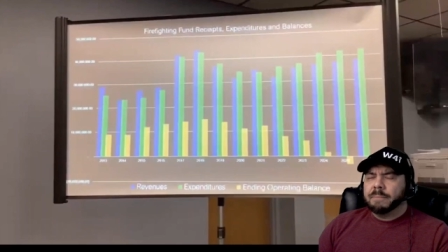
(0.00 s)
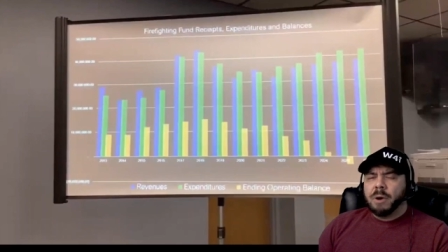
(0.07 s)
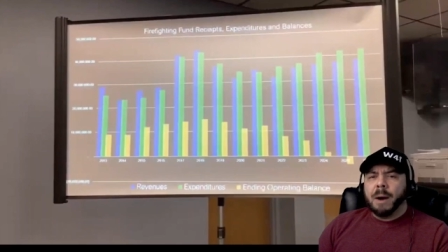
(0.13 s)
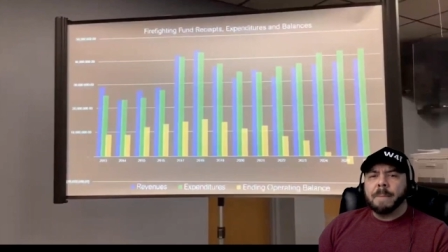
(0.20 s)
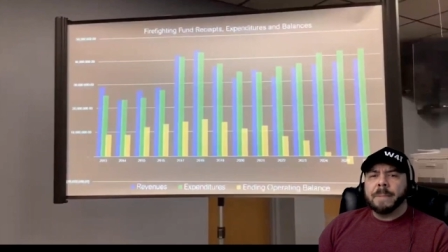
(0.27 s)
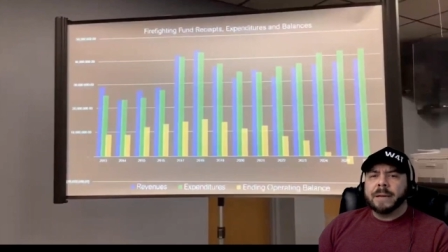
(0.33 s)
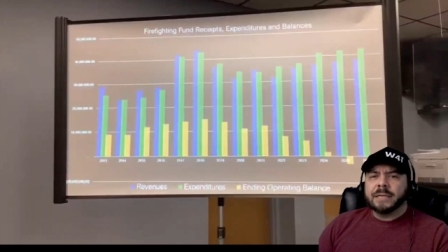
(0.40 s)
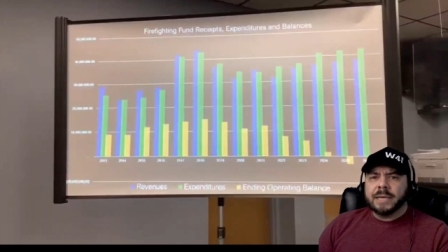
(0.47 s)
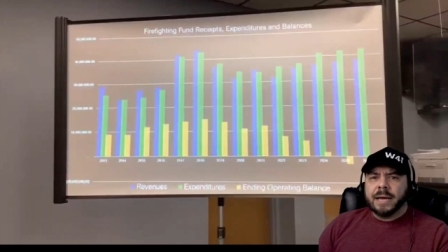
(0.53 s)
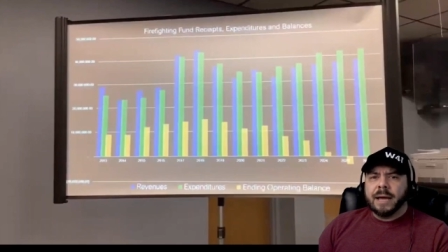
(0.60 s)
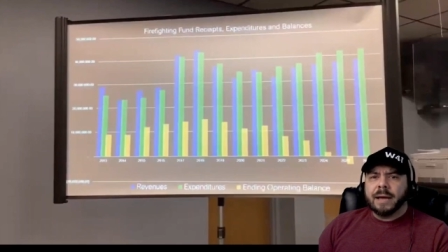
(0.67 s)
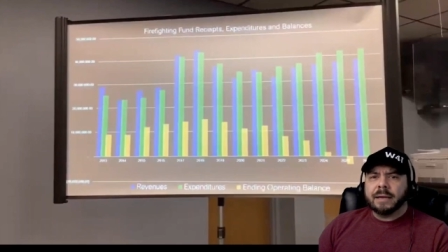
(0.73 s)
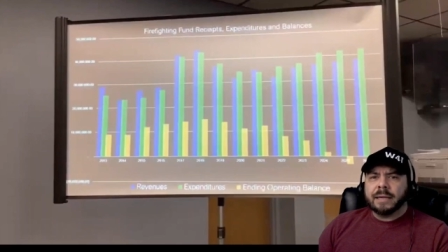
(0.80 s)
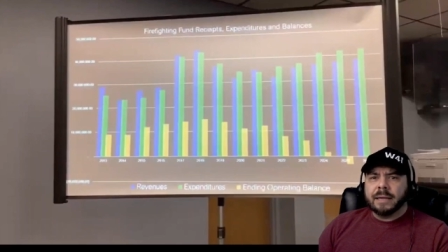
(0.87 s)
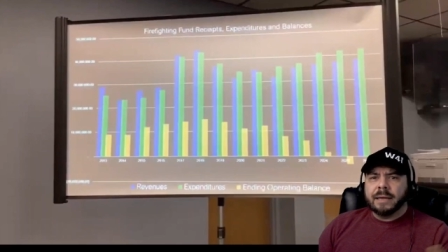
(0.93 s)
property
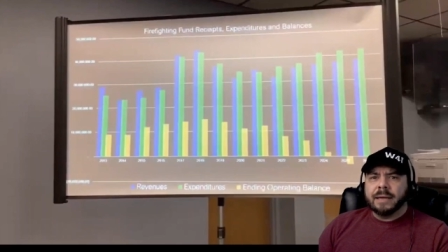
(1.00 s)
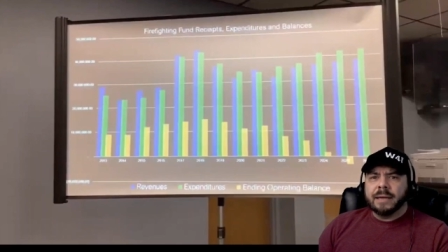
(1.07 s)
tax